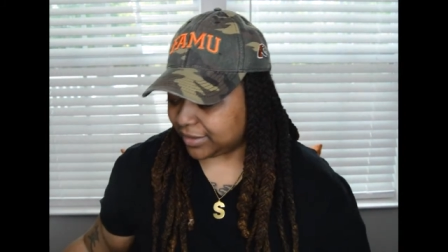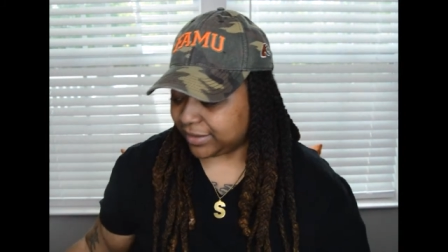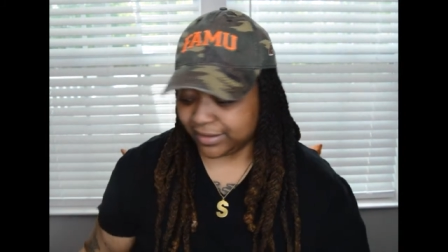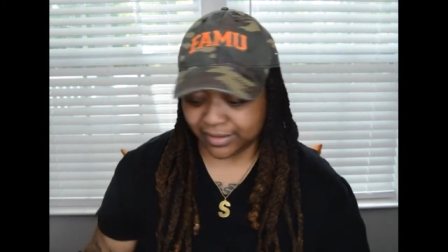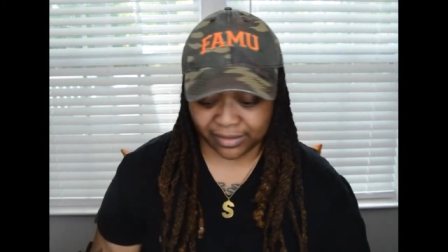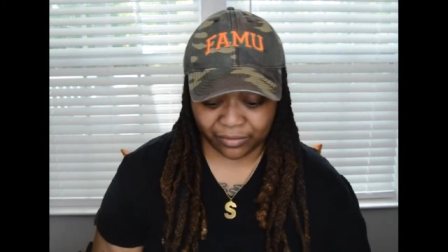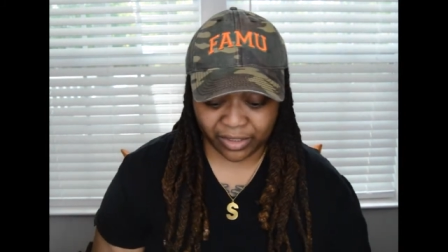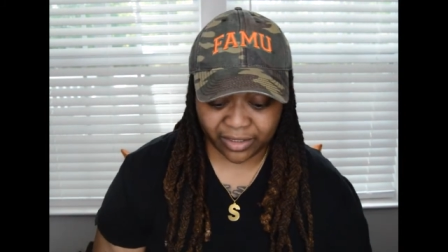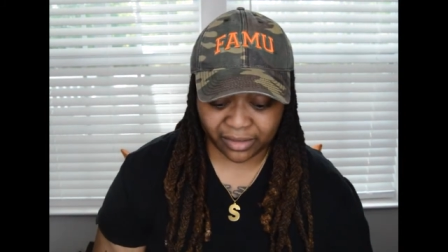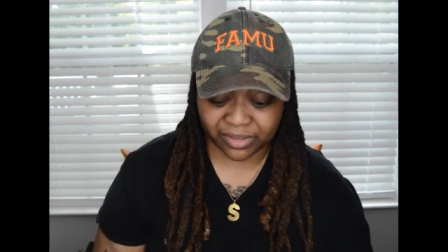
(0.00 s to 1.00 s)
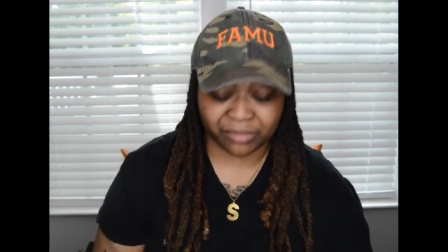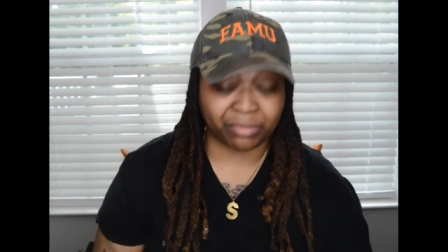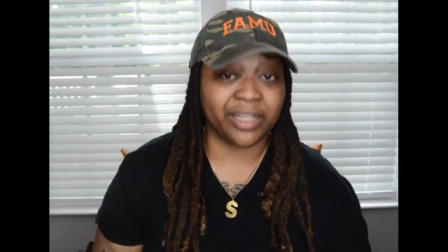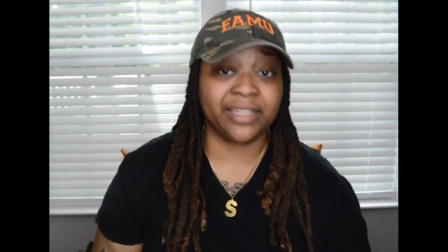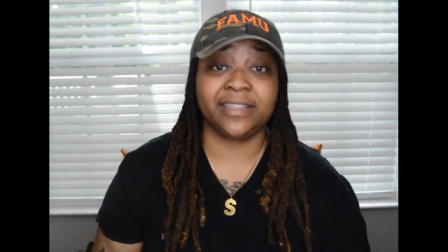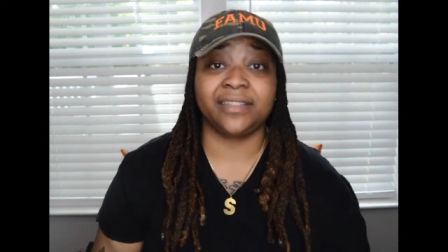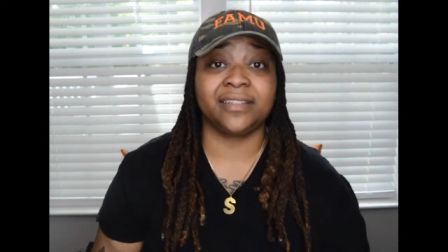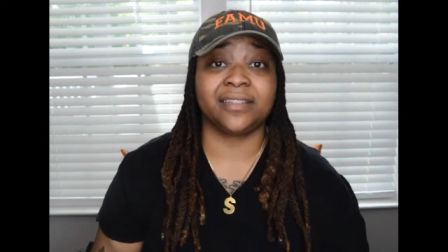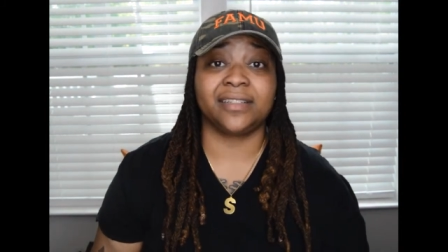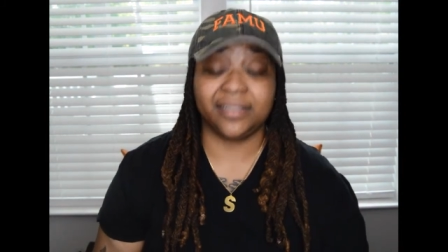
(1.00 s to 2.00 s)
Listen, when it comes to branding,
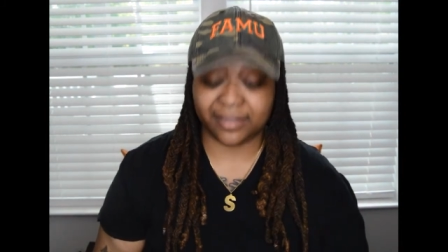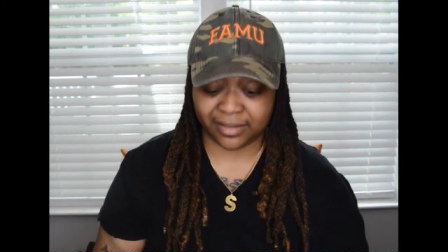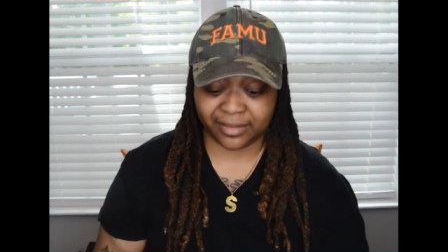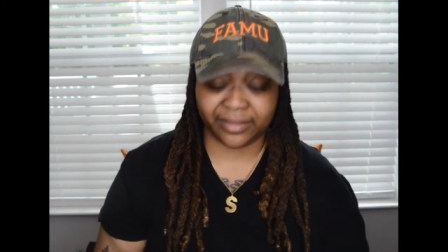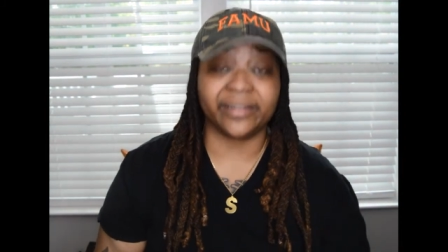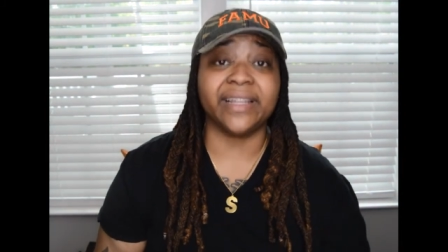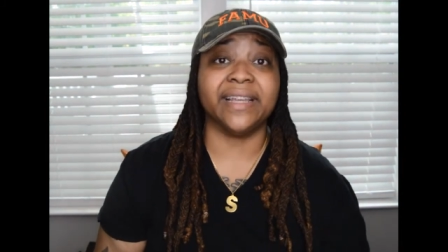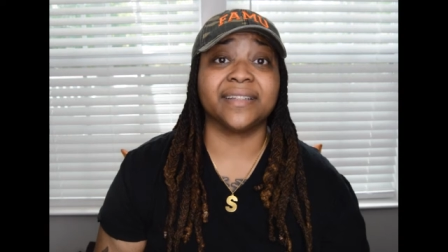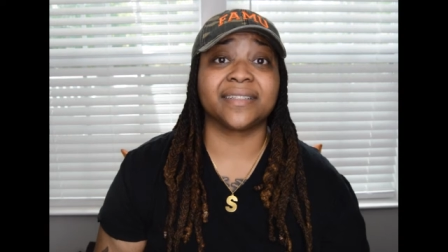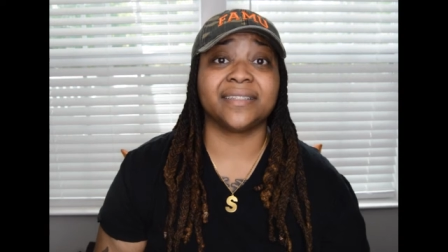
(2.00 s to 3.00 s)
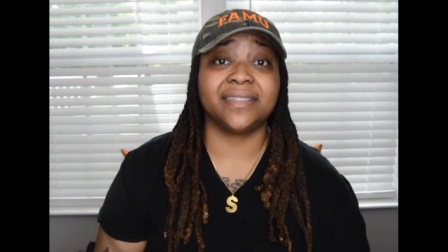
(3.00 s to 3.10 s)
they're lit.